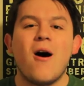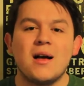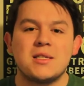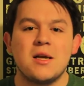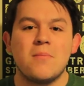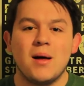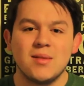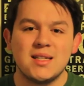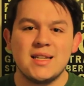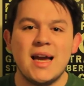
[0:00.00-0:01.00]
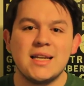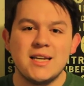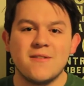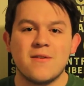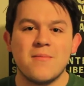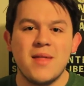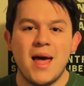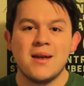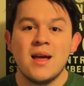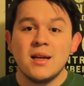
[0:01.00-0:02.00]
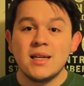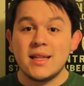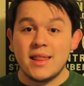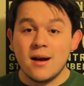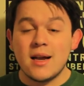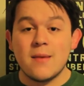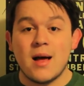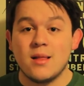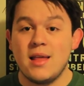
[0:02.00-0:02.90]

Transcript: awesome publicity idea from then to get their name out